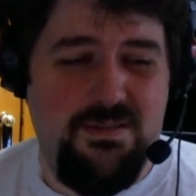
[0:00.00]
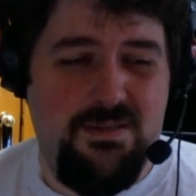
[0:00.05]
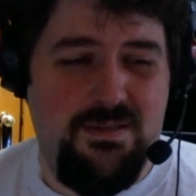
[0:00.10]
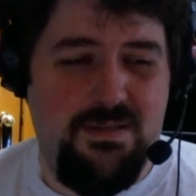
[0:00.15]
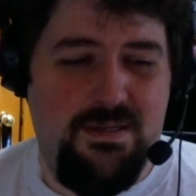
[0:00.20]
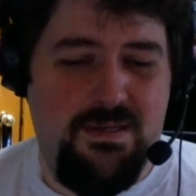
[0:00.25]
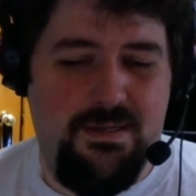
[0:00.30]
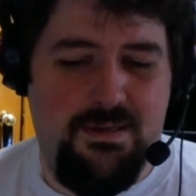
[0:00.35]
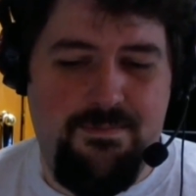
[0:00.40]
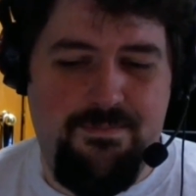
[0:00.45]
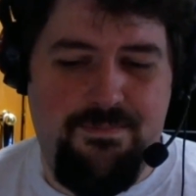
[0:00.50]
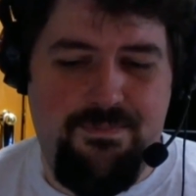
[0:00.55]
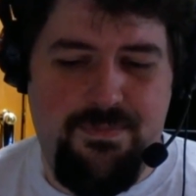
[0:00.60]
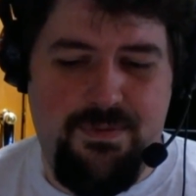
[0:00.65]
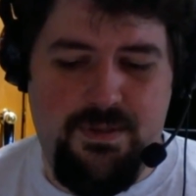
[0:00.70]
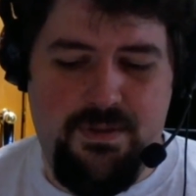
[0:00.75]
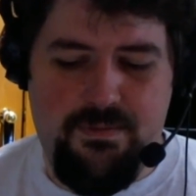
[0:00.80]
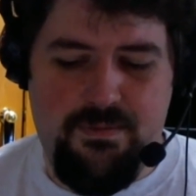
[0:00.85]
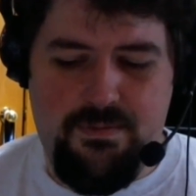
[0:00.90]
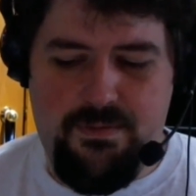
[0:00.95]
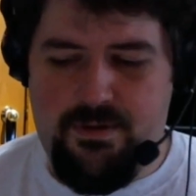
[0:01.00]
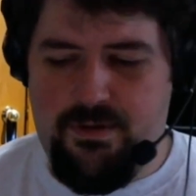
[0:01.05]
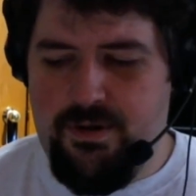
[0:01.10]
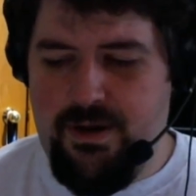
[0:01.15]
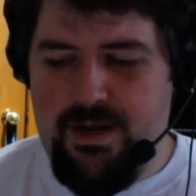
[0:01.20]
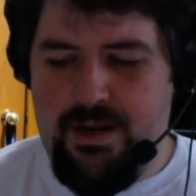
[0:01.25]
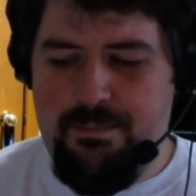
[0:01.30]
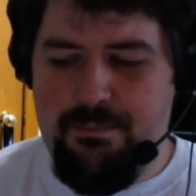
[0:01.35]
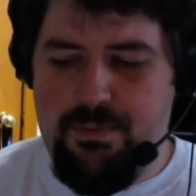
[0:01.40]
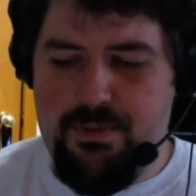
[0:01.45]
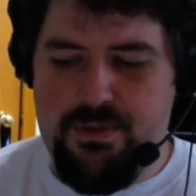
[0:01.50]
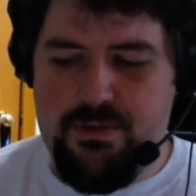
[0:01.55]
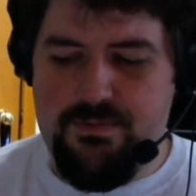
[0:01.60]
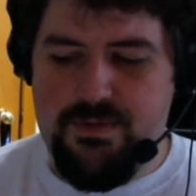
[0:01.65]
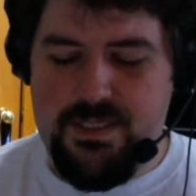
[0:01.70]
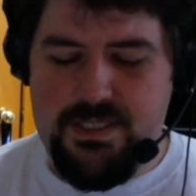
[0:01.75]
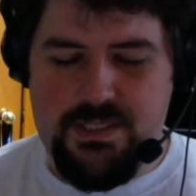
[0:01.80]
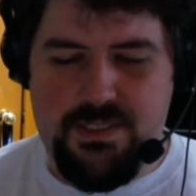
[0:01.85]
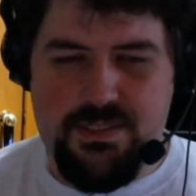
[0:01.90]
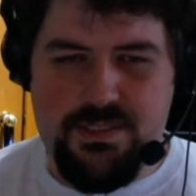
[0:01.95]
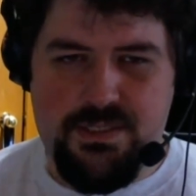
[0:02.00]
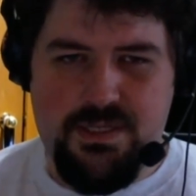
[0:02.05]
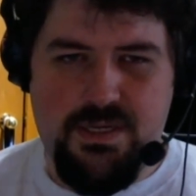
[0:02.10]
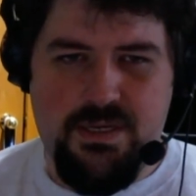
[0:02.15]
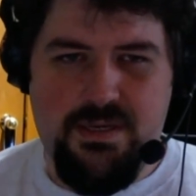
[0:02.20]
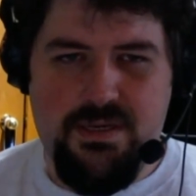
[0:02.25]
They're great input devices,